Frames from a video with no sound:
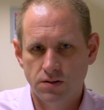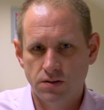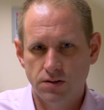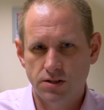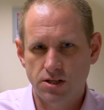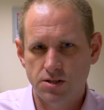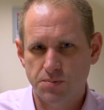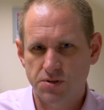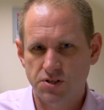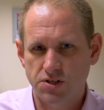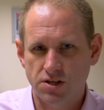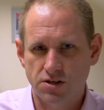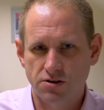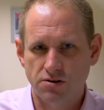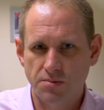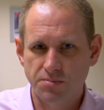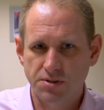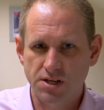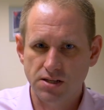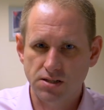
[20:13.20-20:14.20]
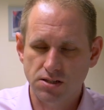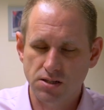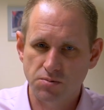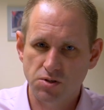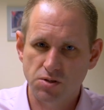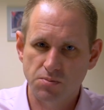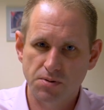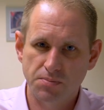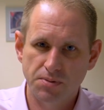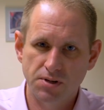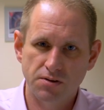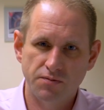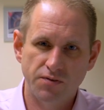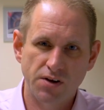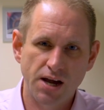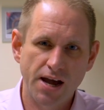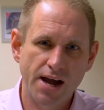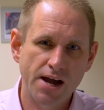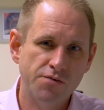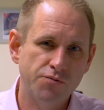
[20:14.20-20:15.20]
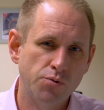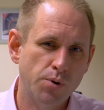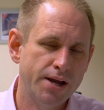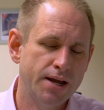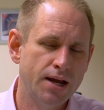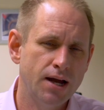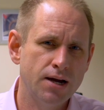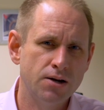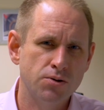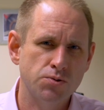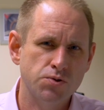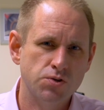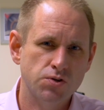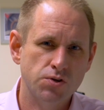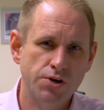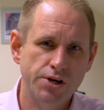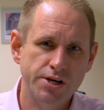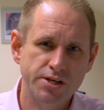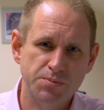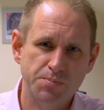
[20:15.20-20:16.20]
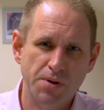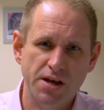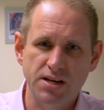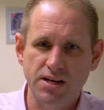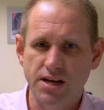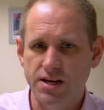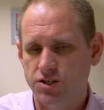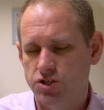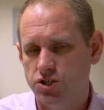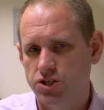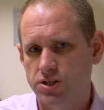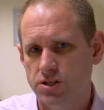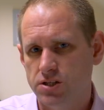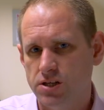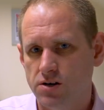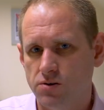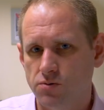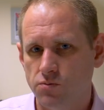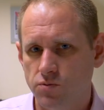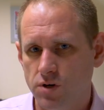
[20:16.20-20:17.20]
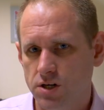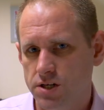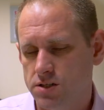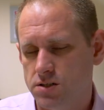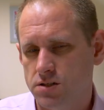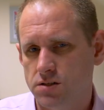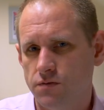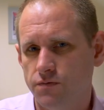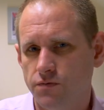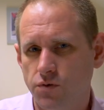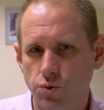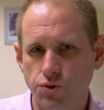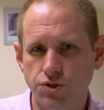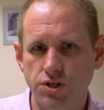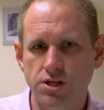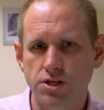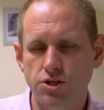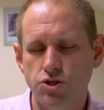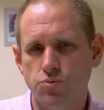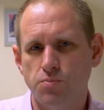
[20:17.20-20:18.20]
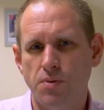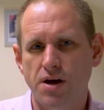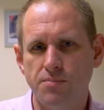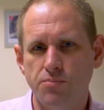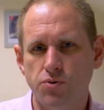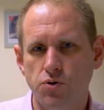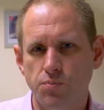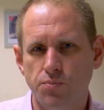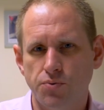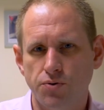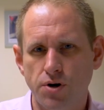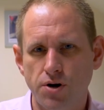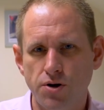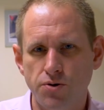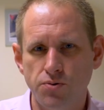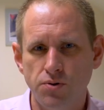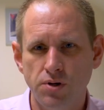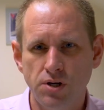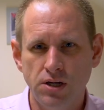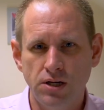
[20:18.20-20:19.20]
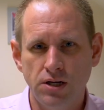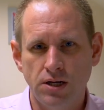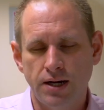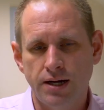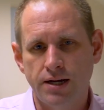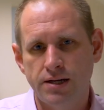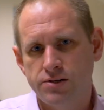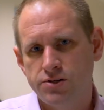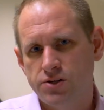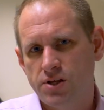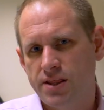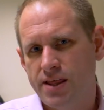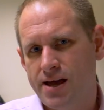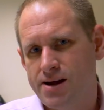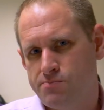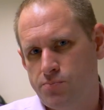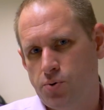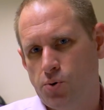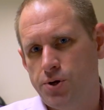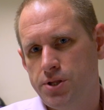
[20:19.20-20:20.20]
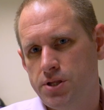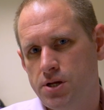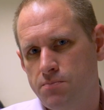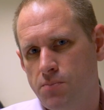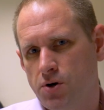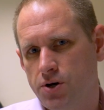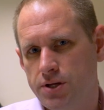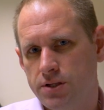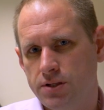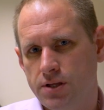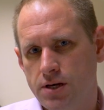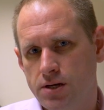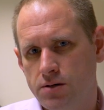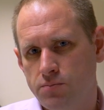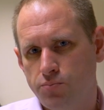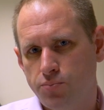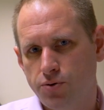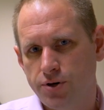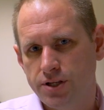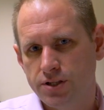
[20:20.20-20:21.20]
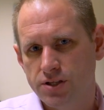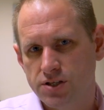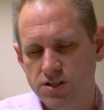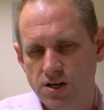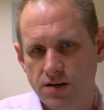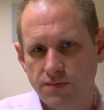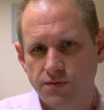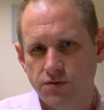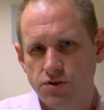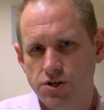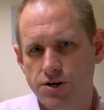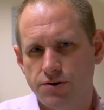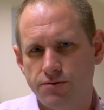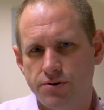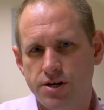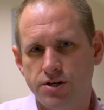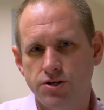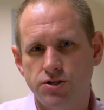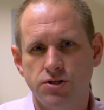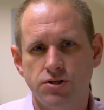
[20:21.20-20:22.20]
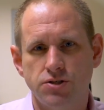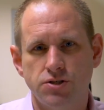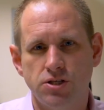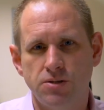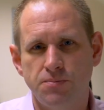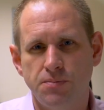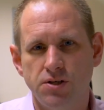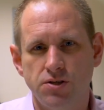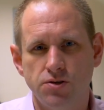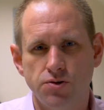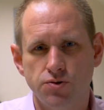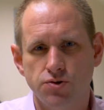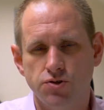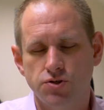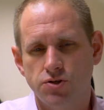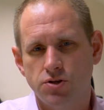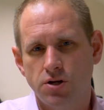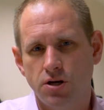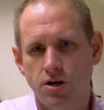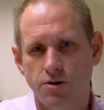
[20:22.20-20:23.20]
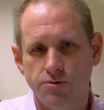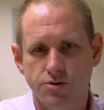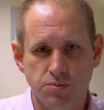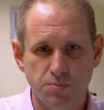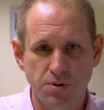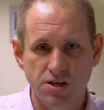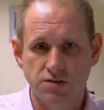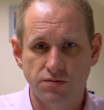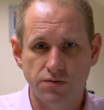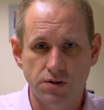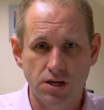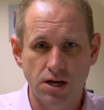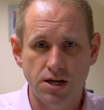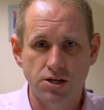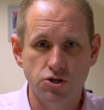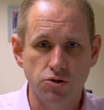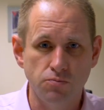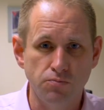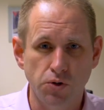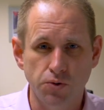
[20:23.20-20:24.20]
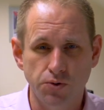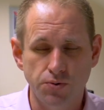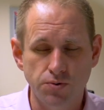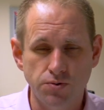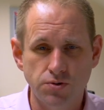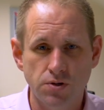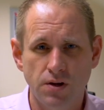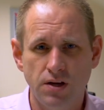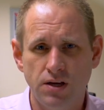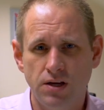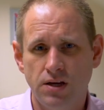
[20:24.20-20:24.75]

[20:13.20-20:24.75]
This particular update seems to be a bit of a halfway house. I expect next year they'll release the 14-inch MacBook Pro, and at that point they might then bring the 10th generation CPUs to the lower specification models.